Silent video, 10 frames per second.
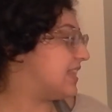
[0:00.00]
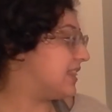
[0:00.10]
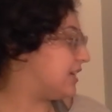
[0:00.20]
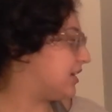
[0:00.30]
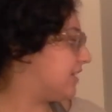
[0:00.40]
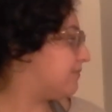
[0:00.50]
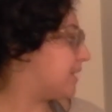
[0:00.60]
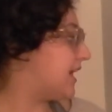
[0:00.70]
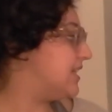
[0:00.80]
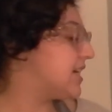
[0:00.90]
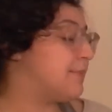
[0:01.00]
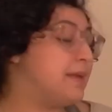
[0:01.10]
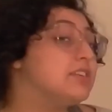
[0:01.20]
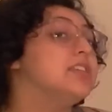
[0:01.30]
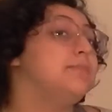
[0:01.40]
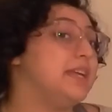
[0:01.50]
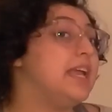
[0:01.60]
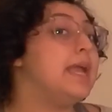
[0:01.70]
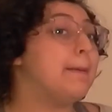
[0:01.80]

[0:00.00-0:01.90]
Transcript: and theory of mind appear to be